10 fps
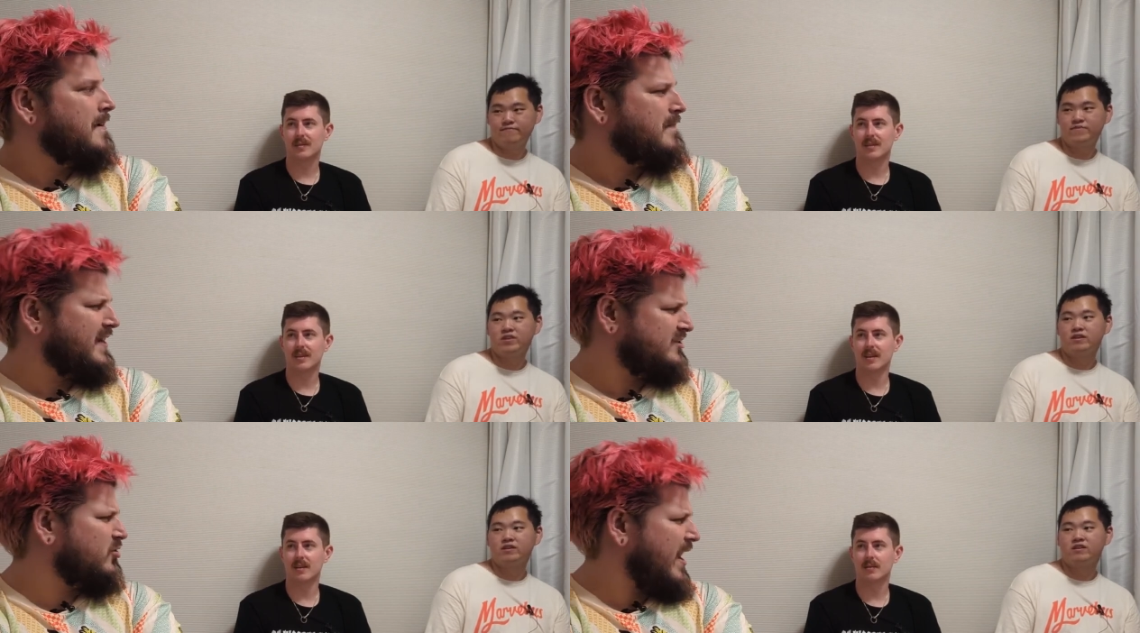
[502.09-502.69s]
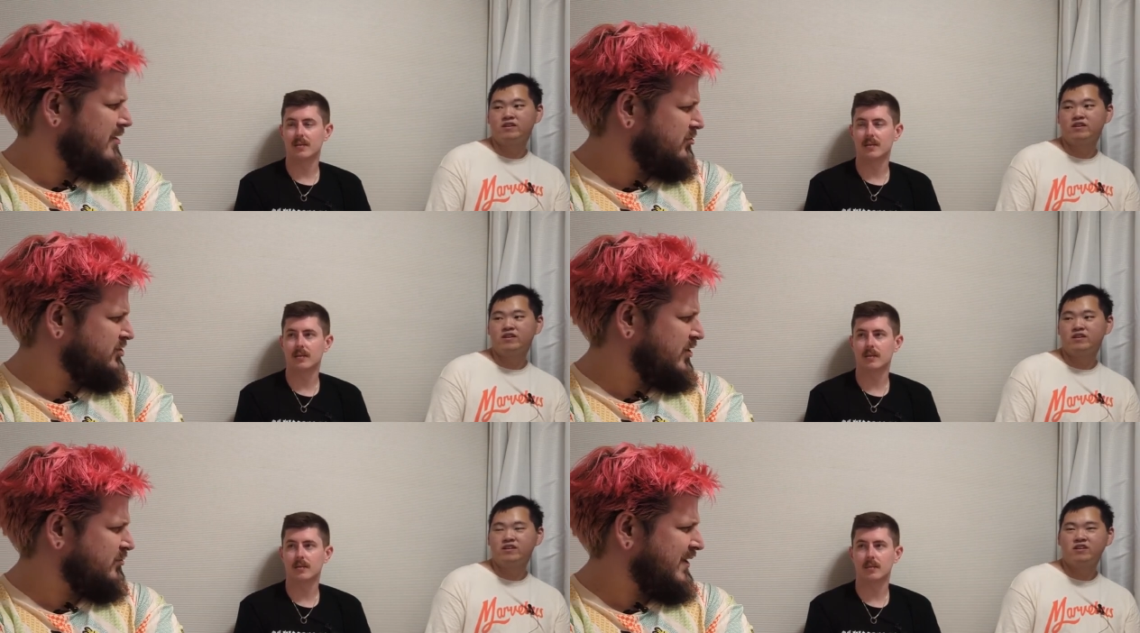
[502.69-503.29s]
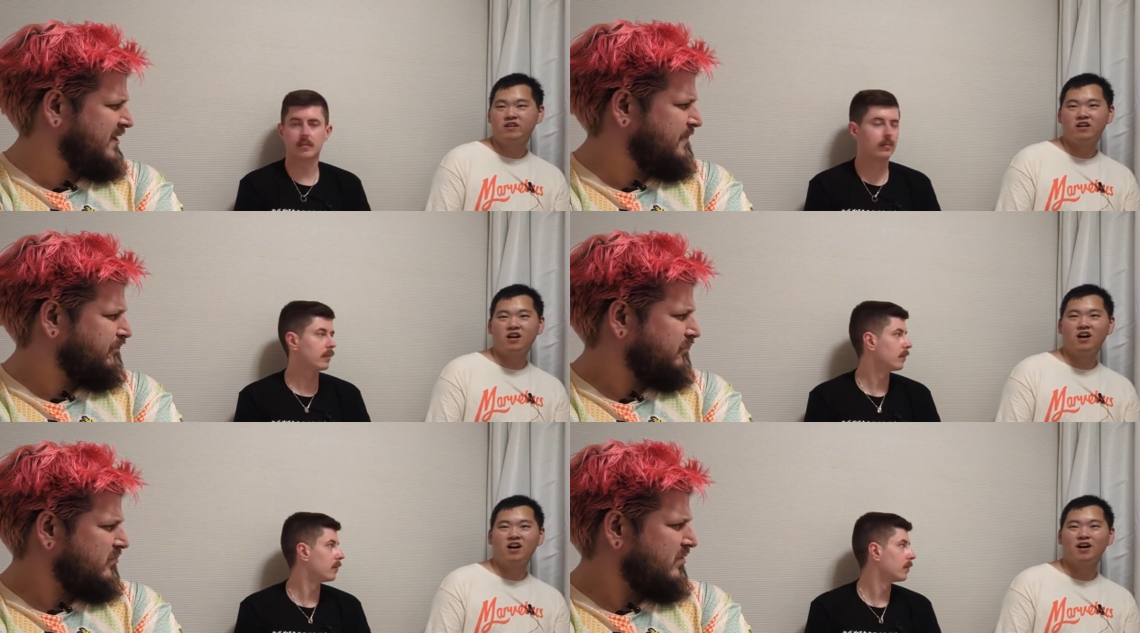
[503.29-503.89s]
Speaker 1: But yeah, so how long did you have to
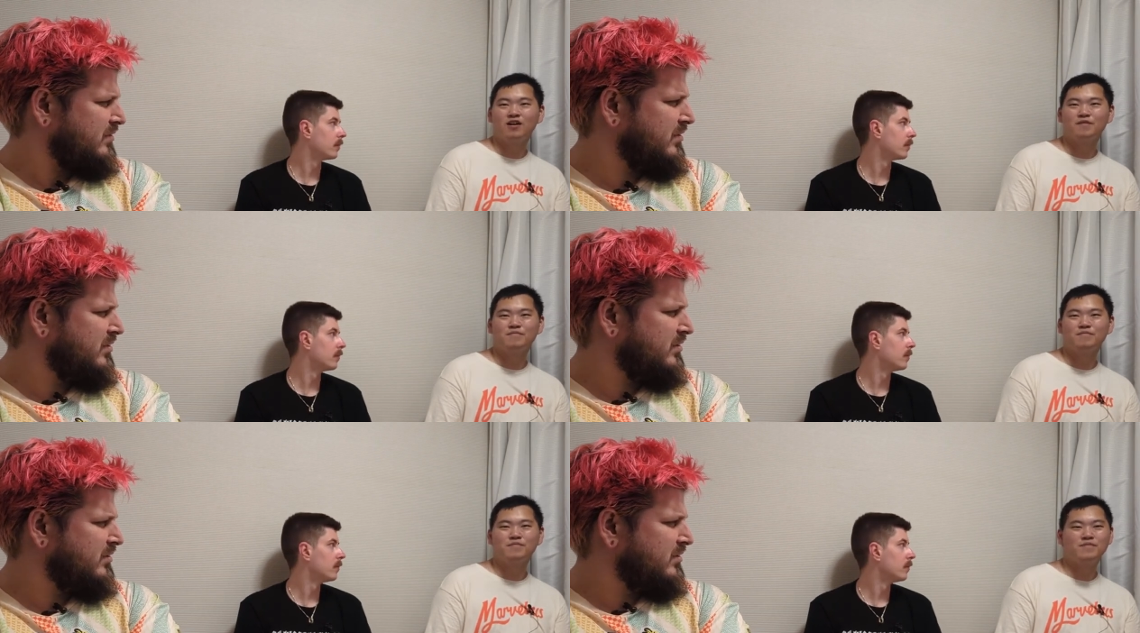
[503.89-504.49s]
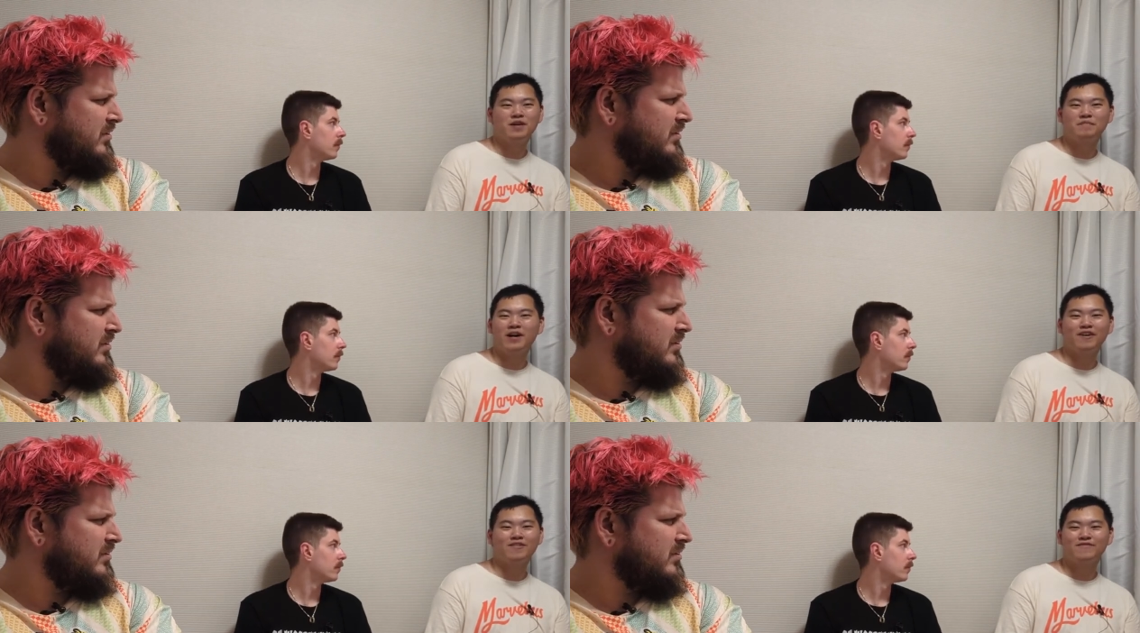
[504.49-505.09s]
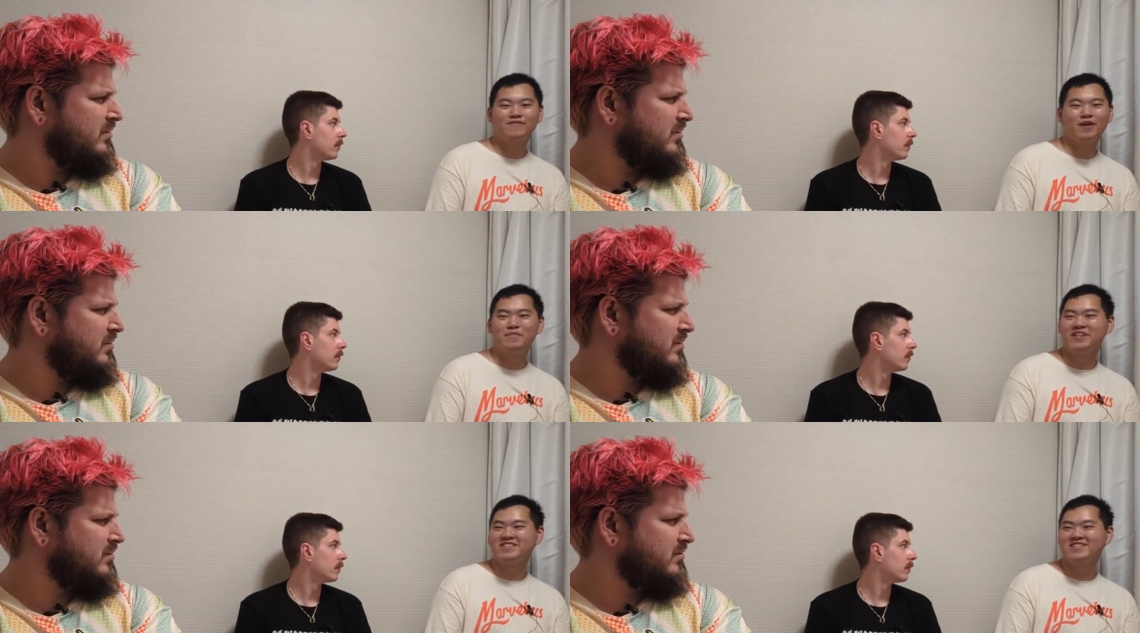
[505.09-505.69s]
wait? Um, about
Speaker 2: a
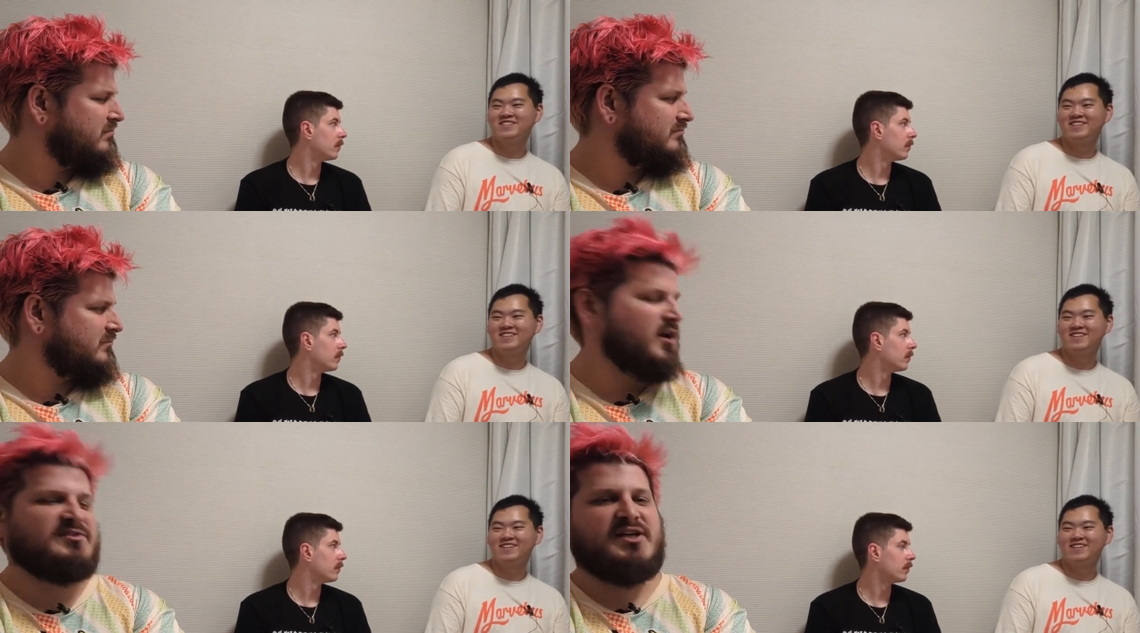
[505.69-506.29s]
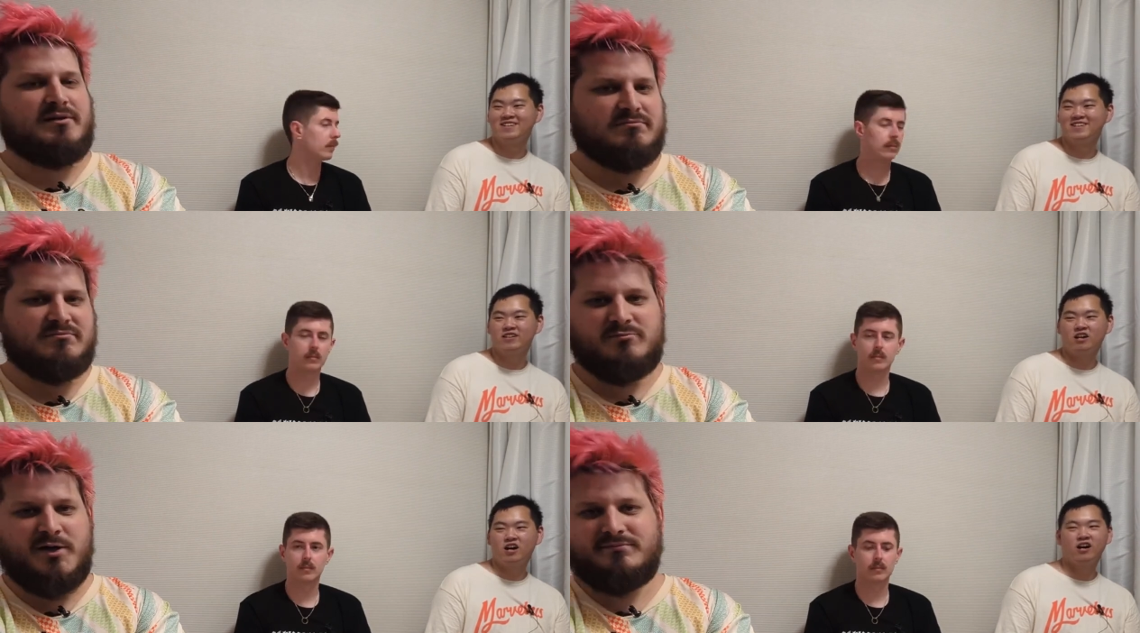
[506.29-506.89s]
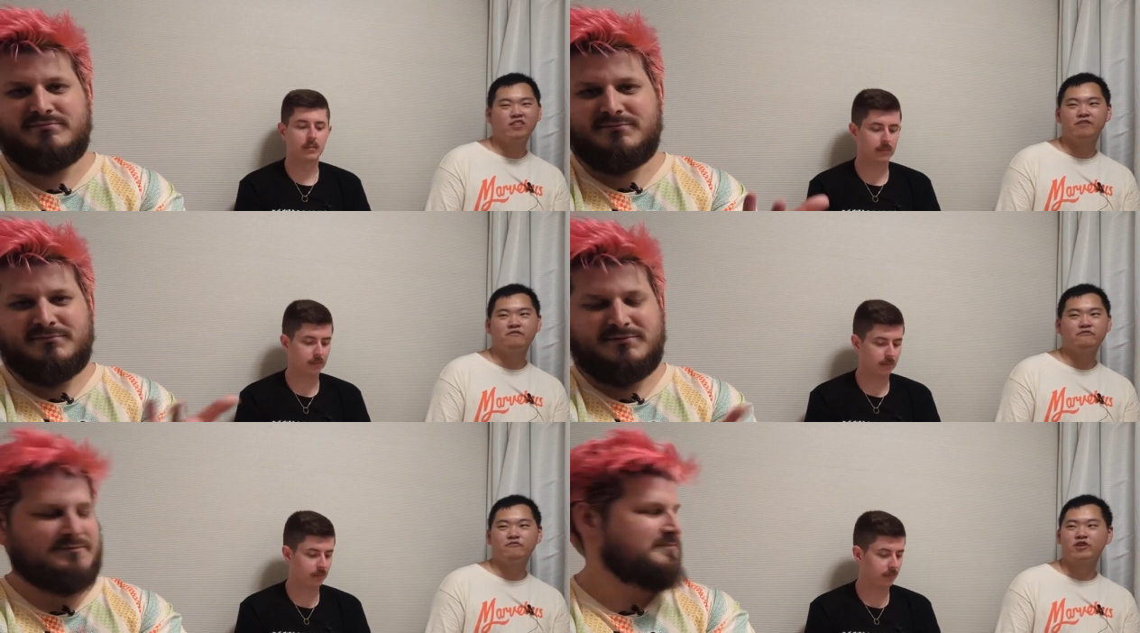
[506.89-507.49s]
minute. Oh, sick. Wow. Uh, and then
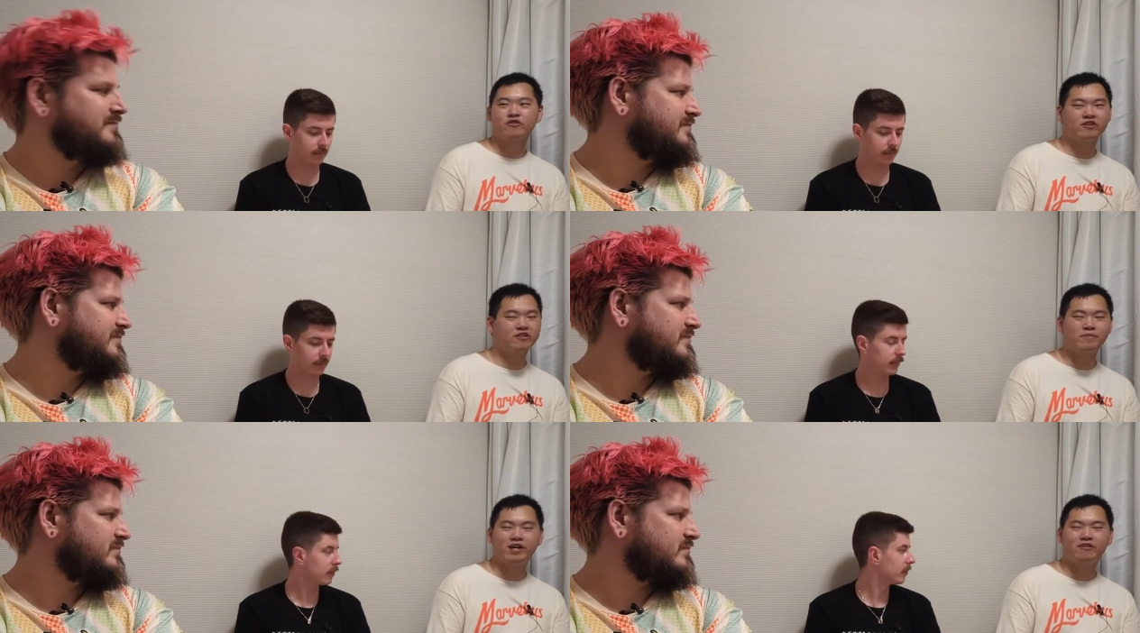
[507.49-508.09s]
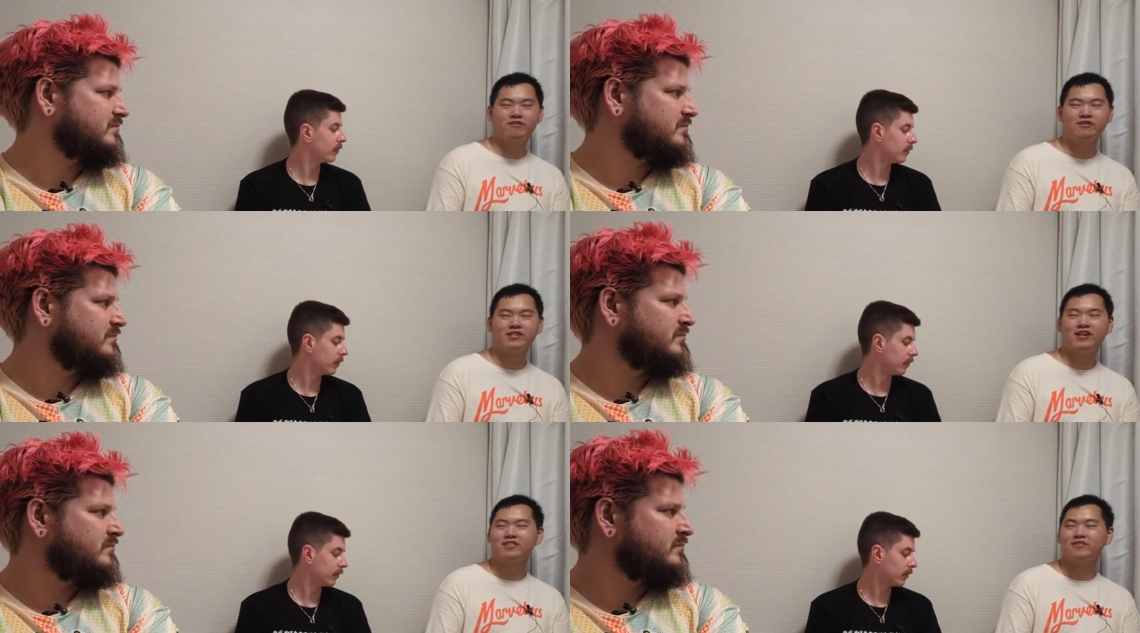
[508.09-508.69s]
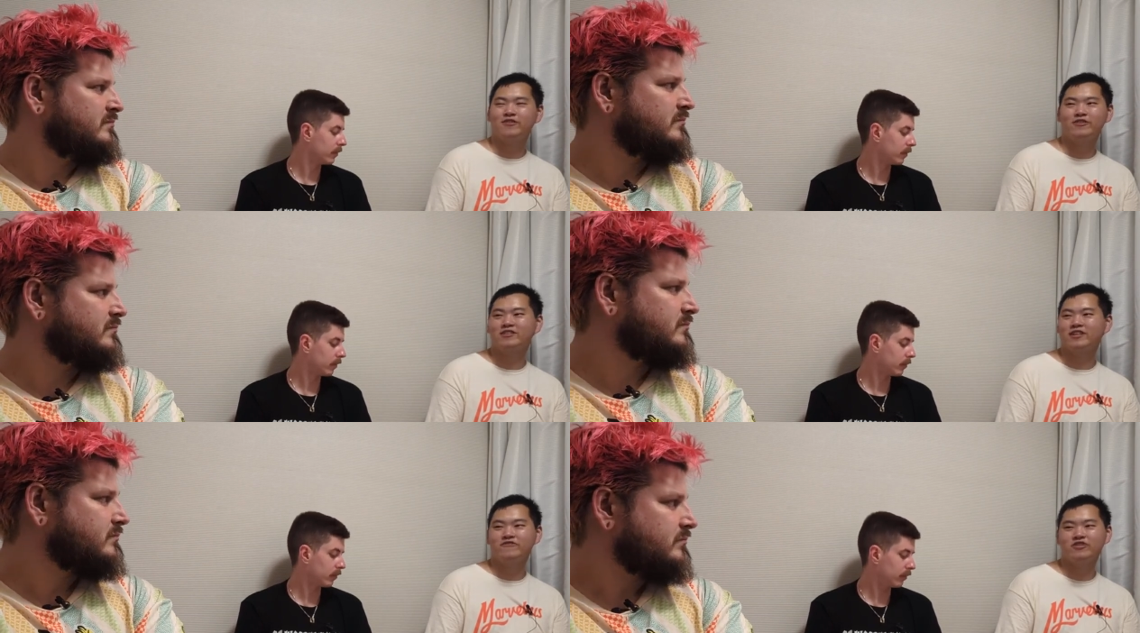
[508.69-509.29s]
when we got in about 10, 30,
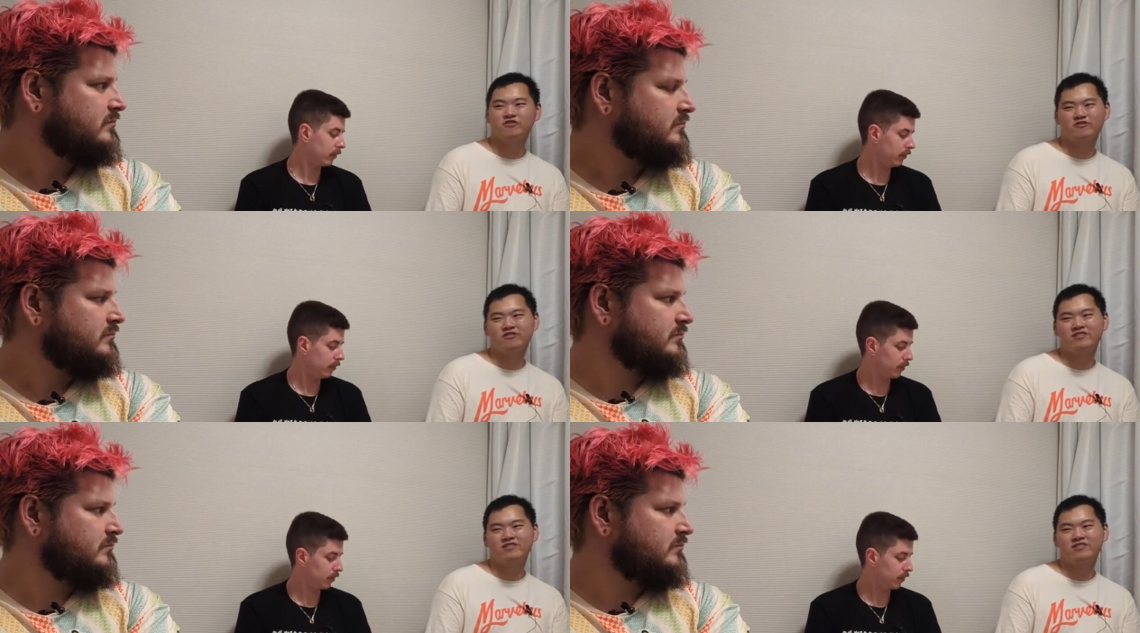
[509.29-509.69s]
11 ish on the